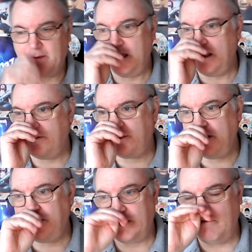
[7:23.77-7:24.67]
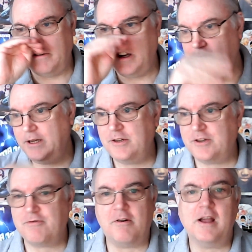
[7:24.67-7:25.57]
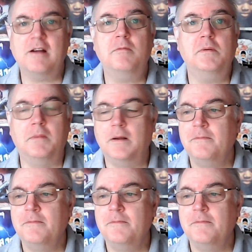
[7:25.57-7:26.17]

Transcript: It's a really strong album.